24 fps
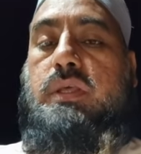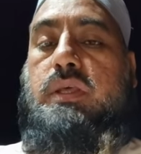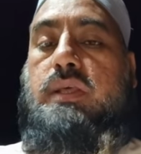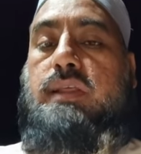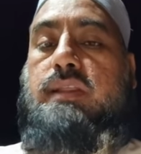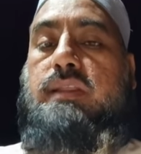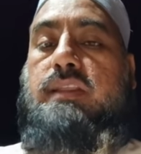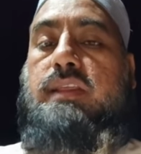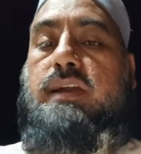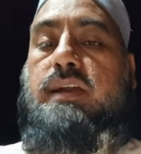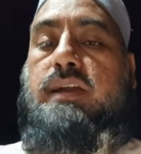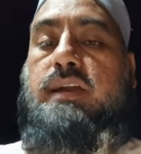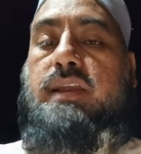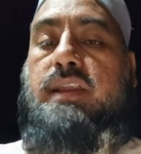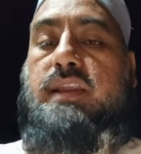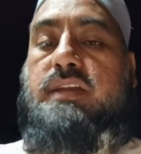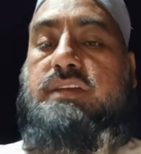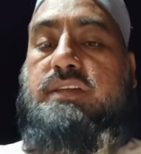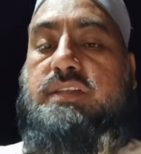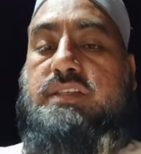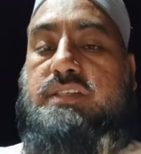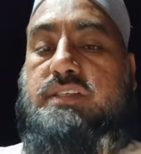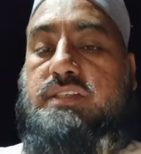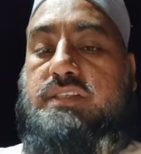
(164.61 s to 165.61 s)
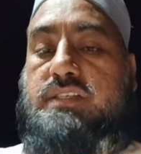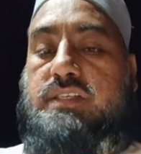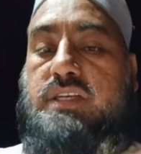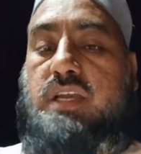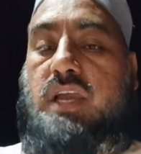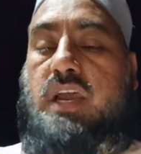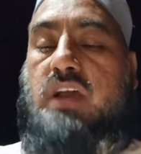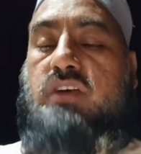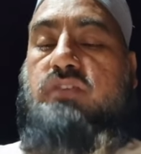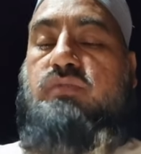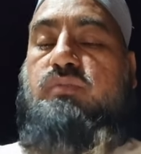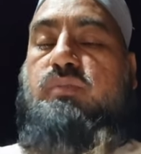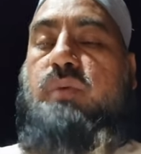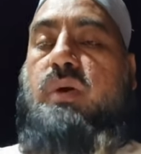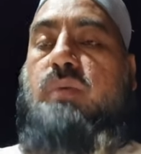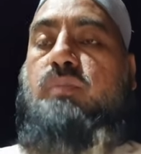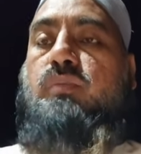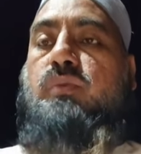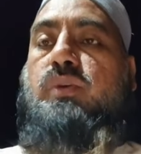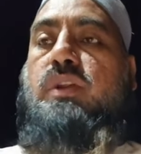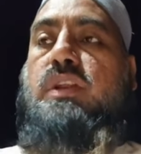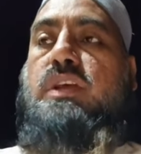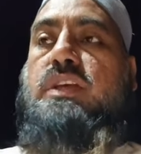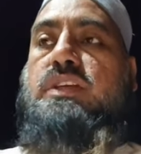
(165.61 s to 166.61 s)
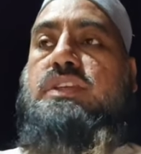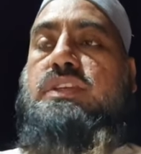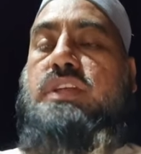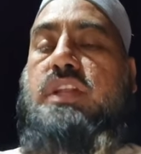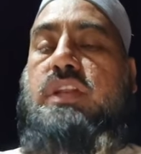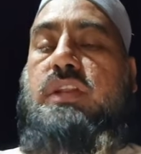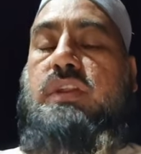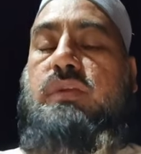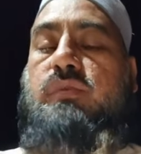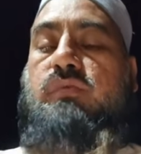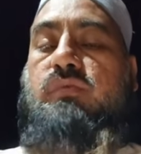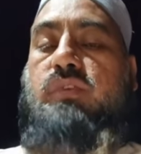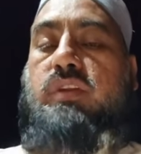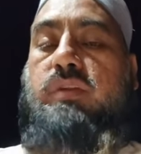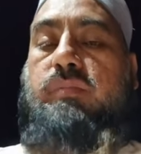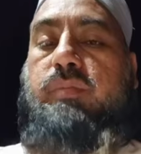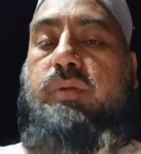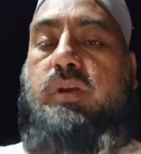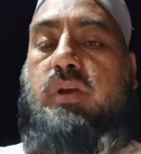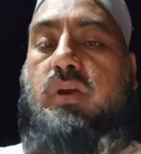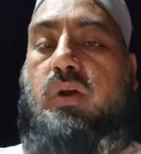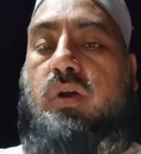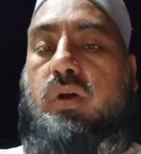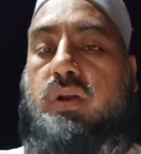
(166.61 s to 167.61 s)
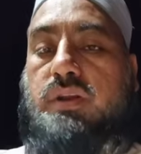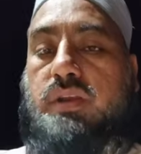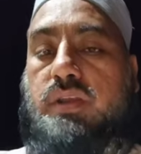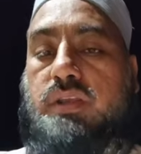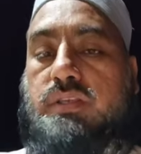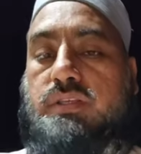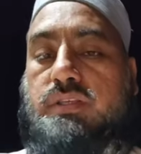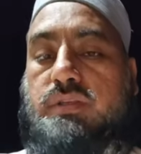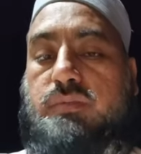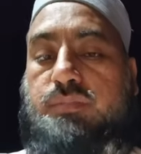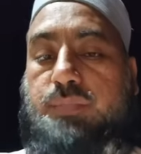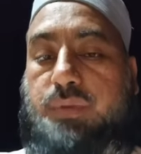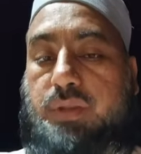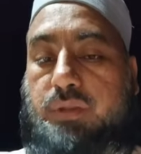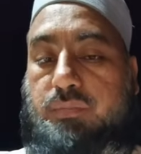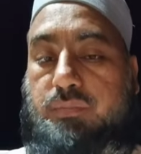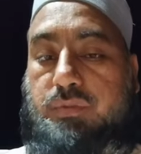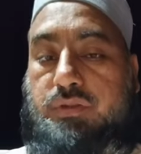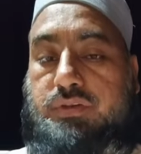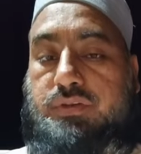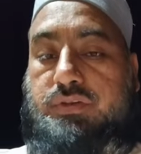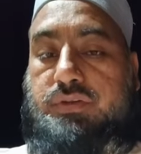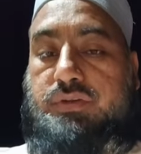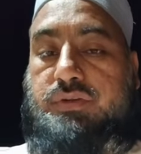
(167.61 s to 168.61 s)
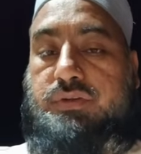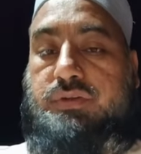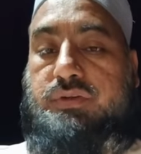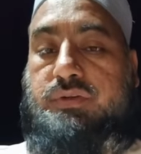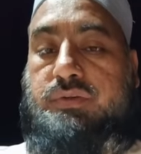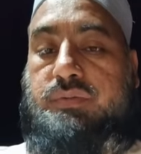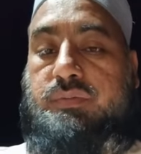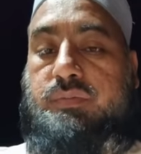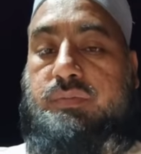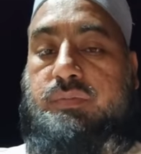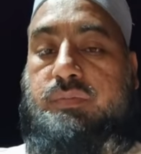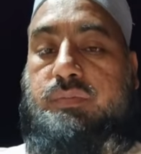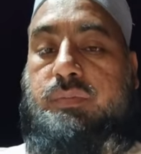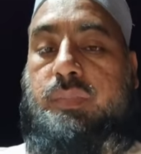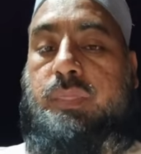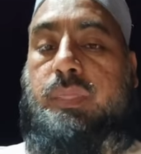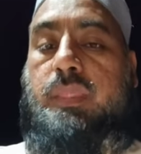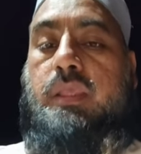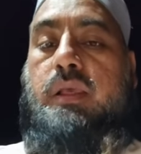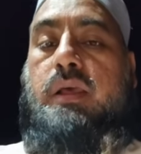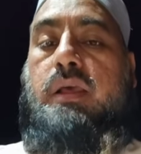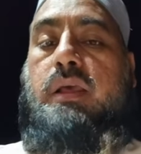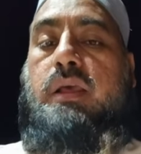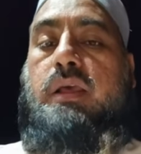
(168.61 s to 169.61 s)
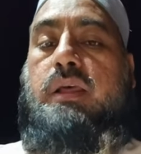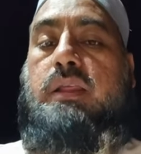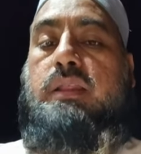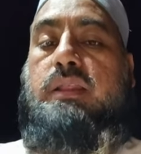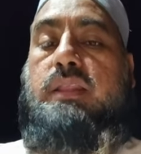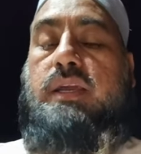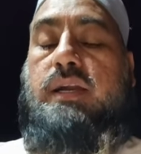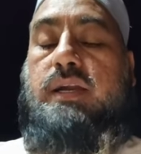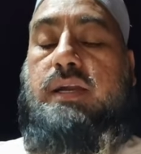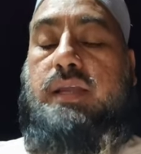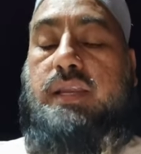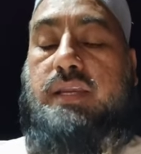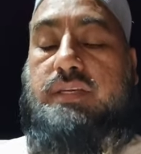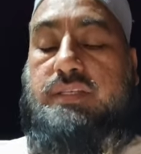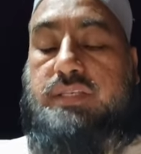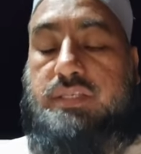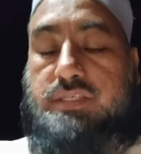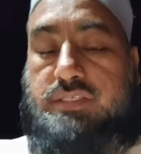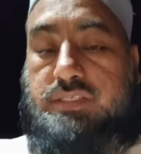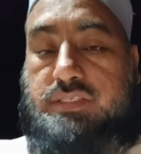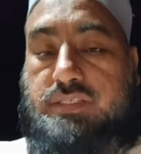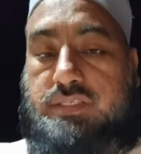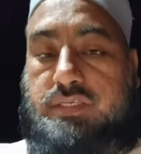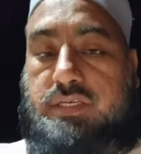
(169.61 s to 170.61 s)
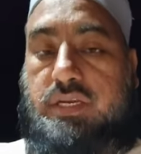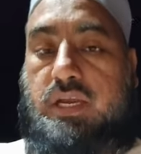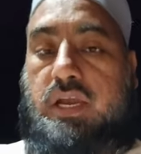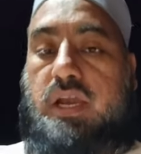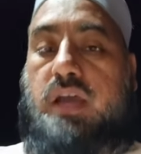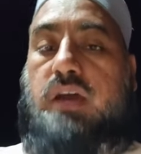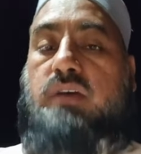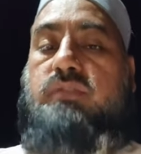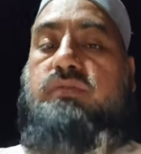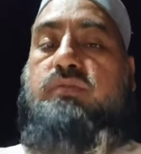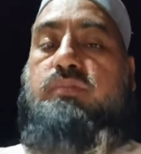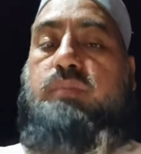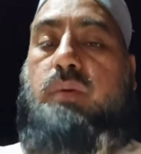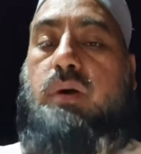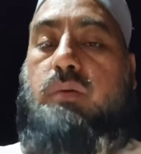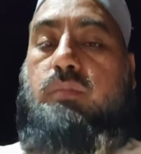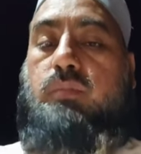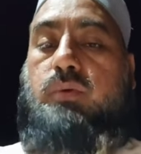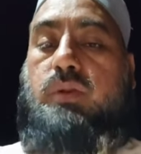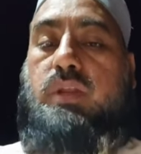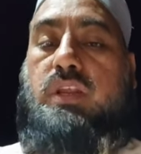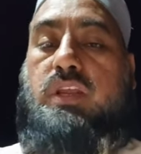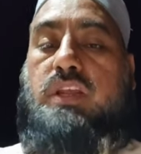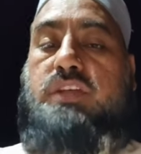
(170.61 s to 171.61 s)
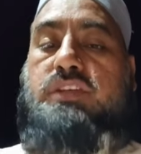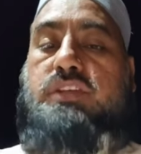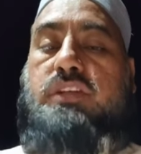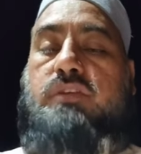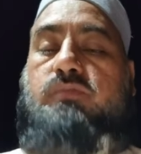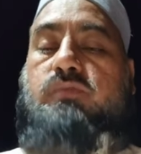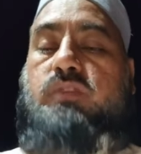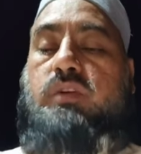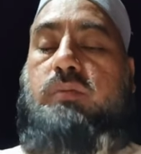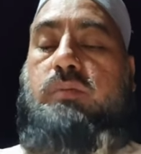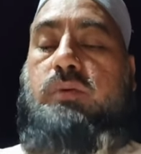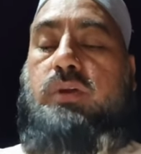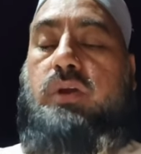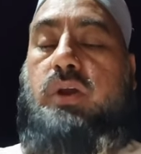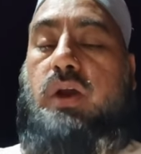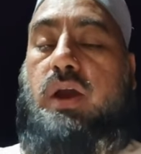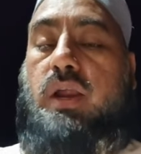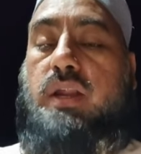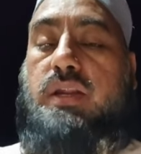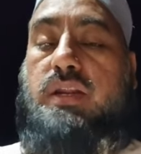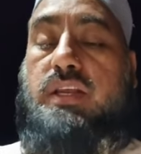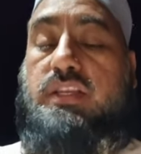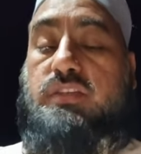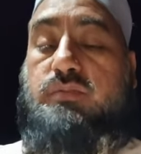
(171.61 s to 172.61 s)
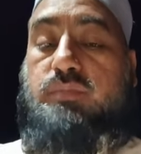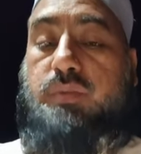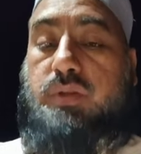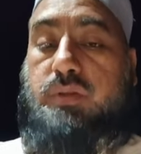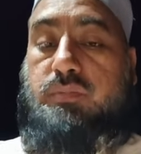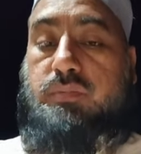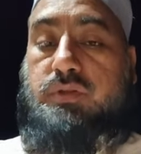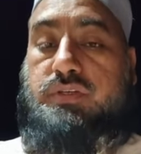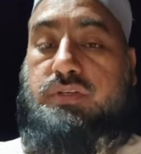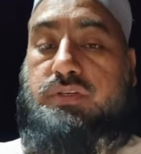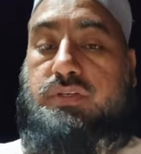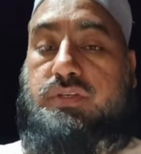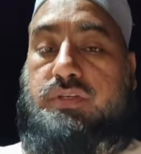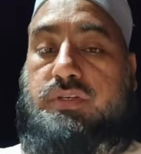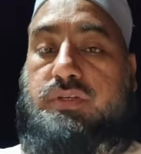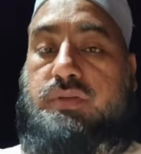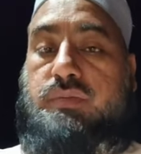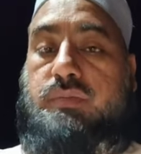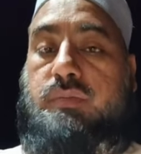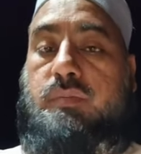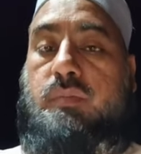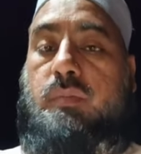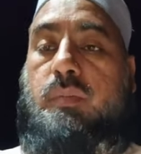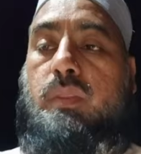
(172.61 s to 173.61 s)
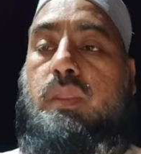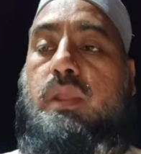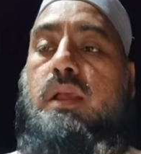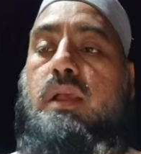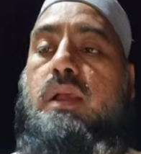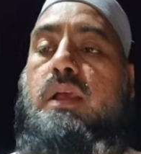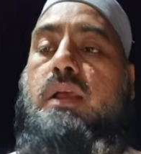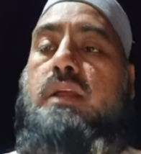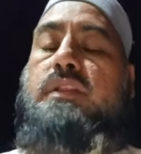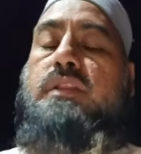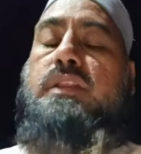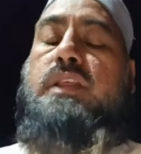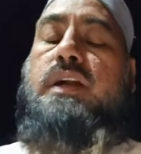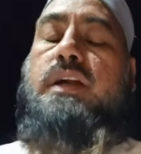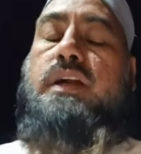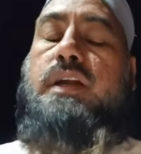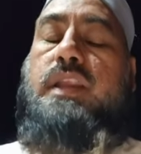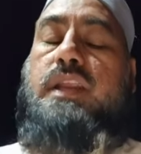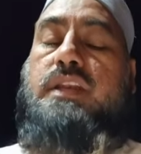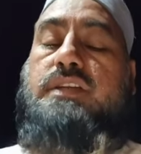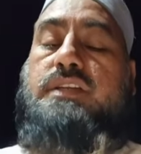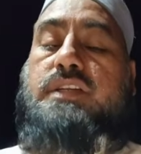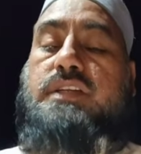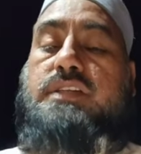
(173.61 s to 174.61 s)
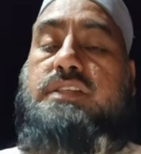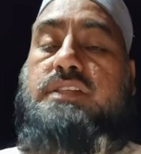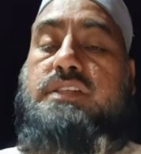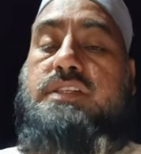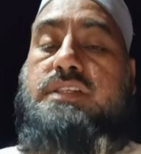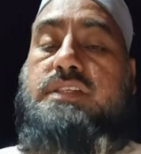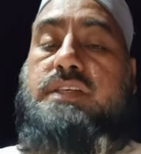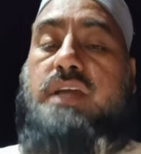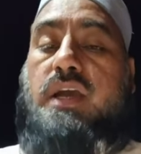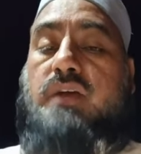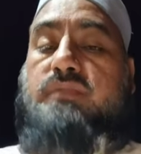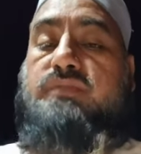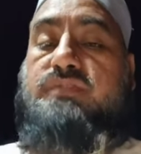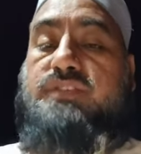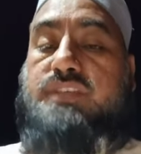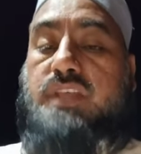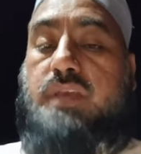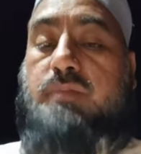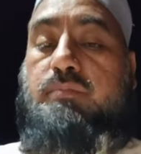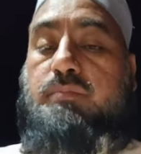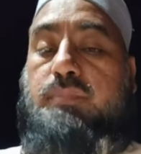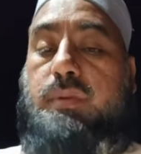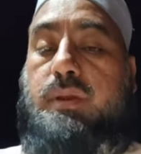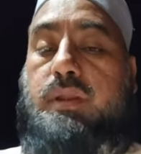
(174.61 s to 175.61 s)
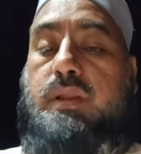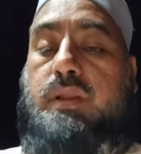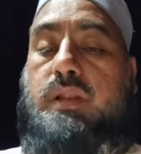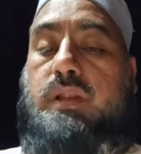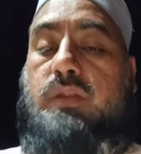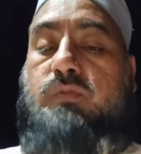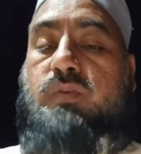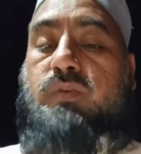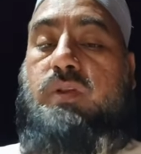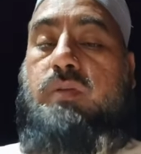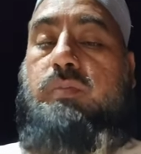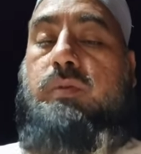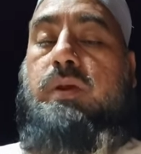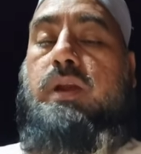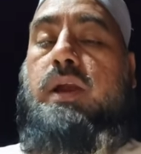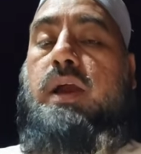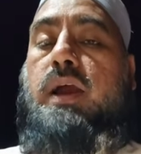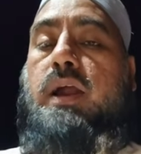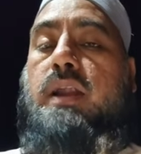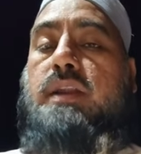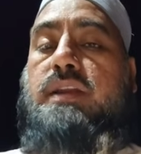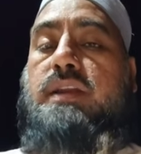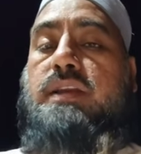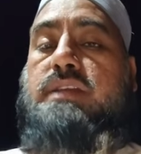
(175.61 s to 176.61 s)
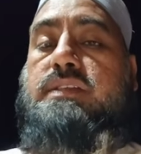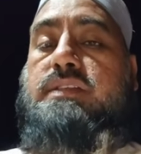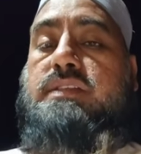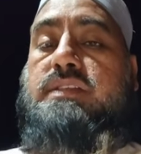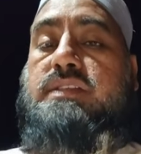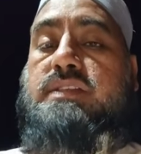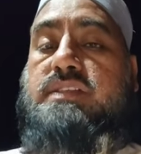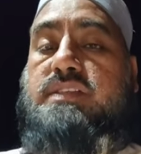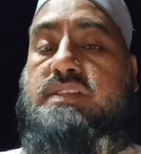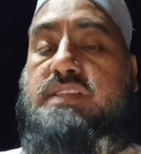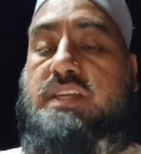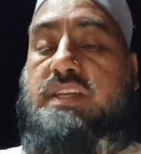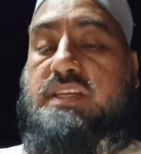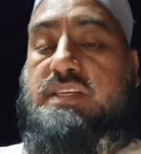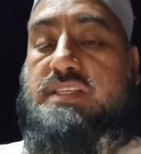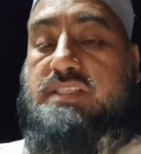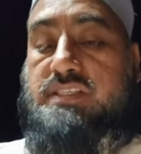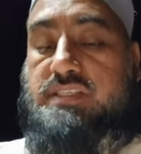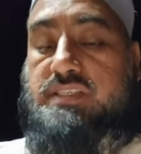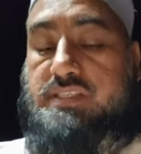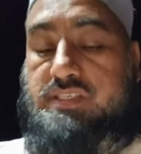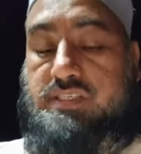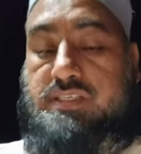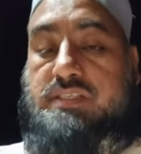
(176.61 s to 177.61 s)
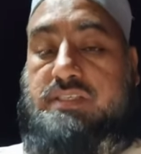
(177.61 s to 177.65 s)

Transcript: The characteristic of population will be called as parameter. The characteristic of population will be called as parameter. The characteristic of sample will be called as statistic.